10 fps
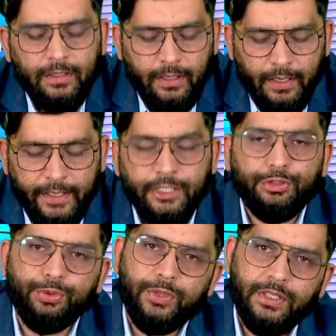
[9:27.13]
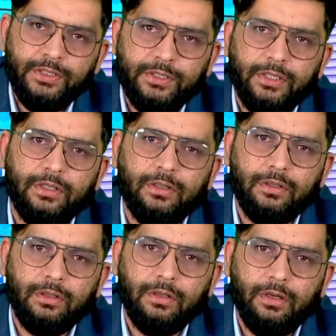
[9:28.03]
any students
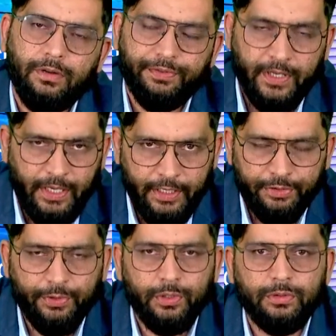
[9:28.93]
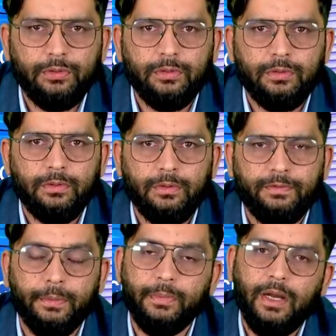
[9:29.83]
of KSOU
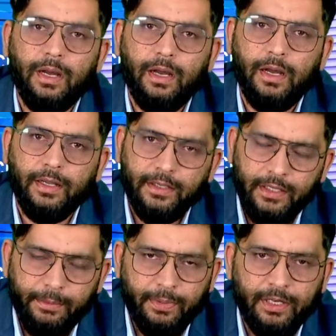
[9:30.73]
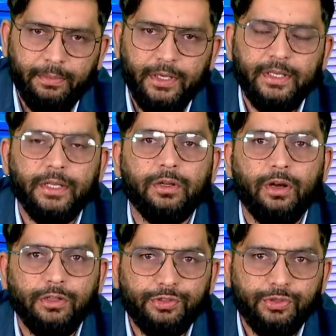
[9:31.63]
from other department can
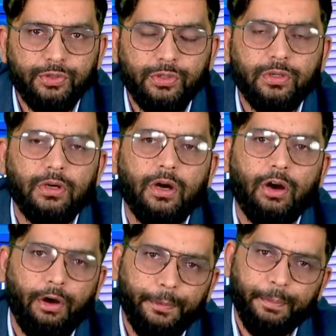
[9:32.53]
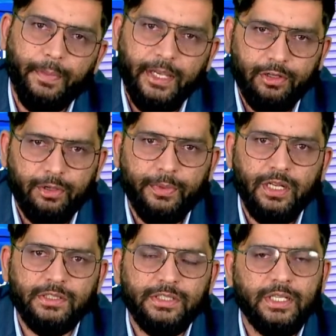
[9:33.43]
also opt
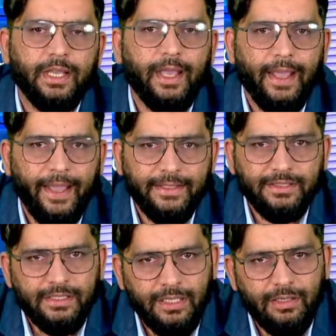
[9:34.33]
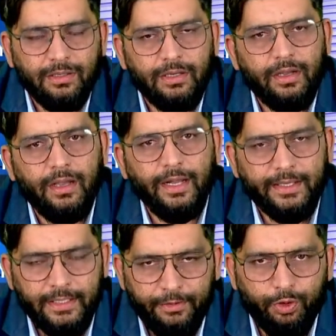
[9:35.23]
microbiology as their
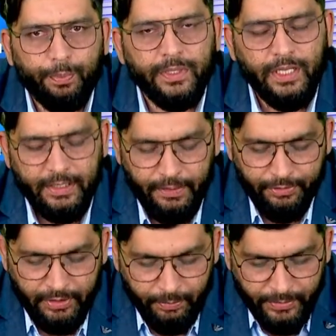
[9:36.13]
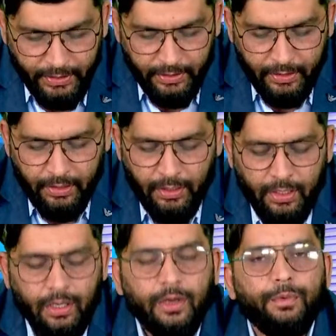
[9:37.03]
open elective subject,
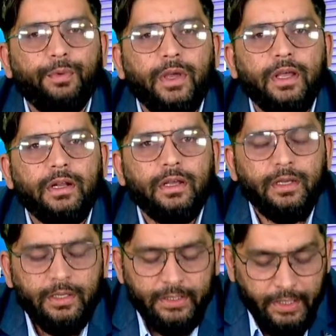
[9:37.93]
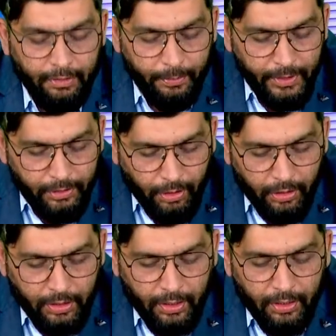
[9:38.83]
where they will be taught